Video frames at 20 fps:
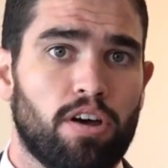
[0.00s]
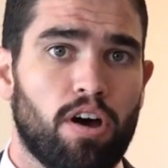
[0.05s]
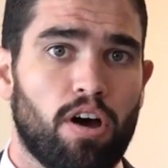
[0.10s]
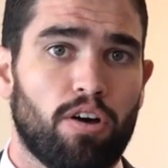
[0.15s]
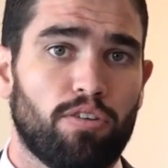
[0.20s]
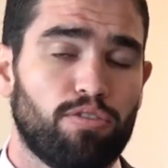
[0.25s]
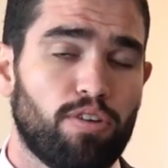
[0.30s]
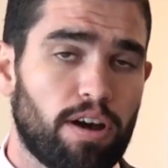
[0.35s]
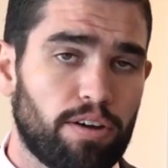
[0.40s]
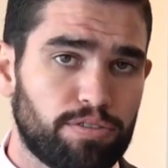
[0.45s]

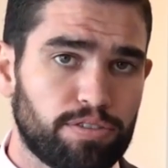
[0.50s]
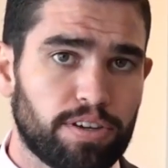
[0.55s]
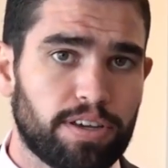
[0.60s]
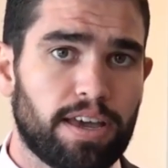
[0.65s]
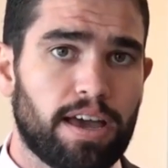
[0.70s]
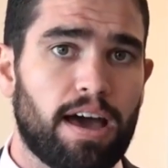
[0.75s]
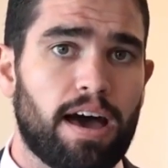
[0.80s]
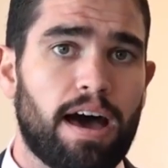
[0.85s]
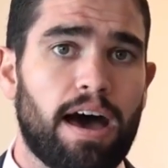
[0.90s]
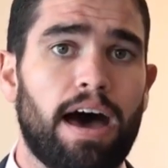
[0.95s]
of
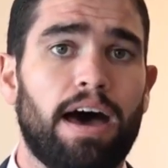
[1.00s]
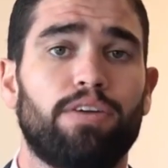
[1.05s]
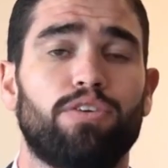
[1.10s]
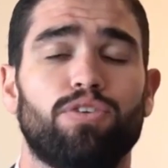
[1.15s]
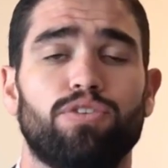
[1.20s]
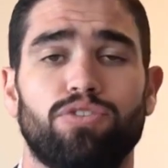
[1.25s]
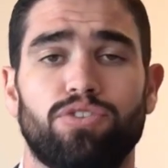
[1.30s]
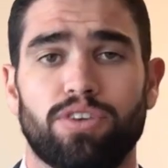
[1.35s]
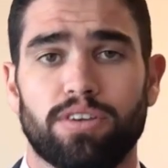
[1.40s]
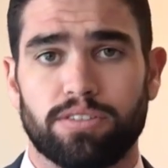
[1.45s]
roughly
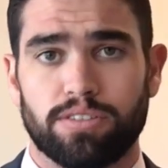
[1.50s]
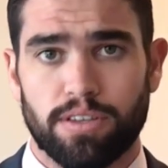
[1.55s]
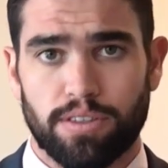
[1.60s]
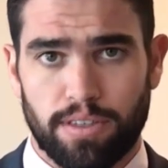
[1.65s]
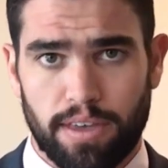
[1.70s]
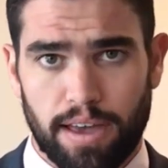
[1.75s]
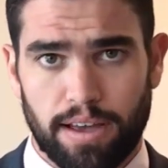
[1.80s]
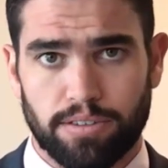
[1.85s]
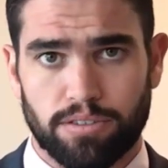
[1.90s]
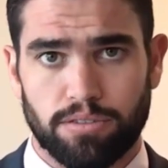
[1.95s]

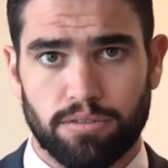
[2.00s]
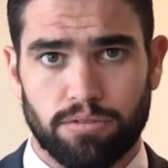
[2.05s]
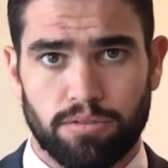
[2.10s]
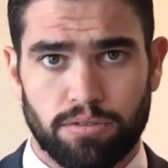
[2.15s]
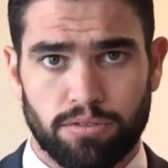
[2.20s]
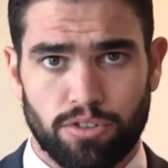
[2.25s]
$160,000